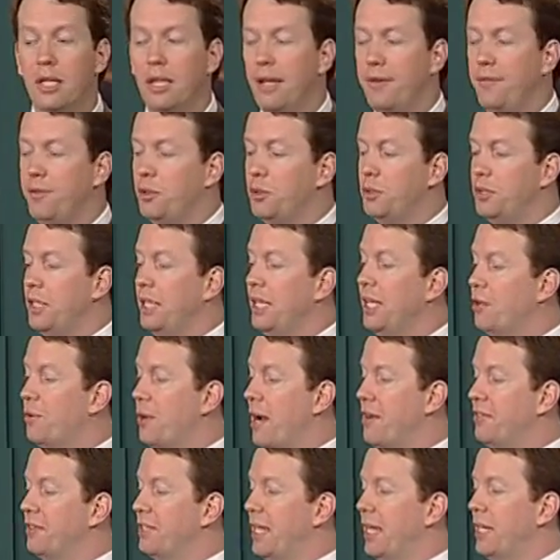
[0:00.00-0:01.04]
If you see a
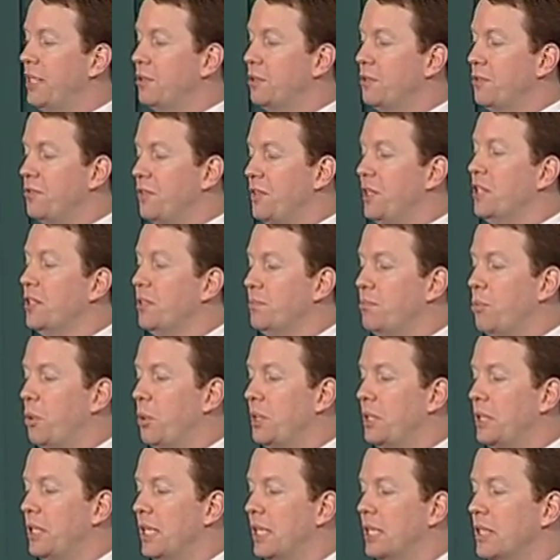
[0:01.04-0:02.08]
gravitational field
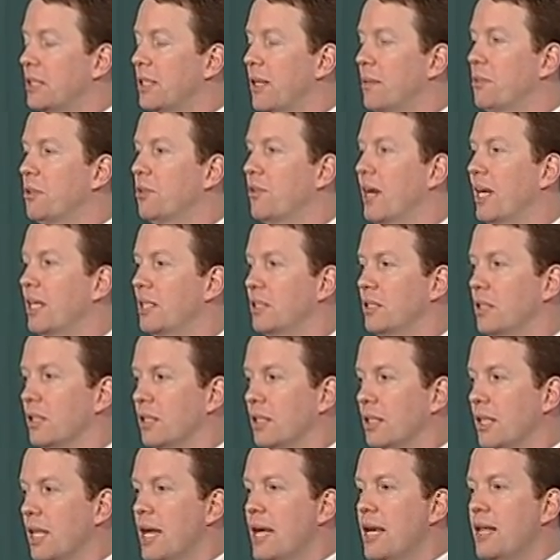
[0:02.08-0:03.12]
pointing in some
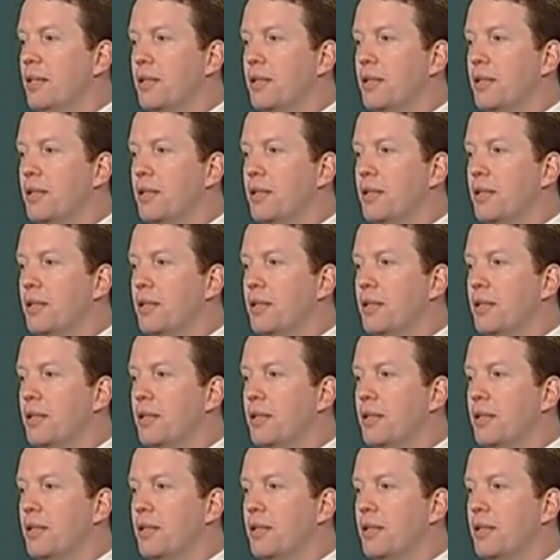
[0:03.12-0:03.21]
direction,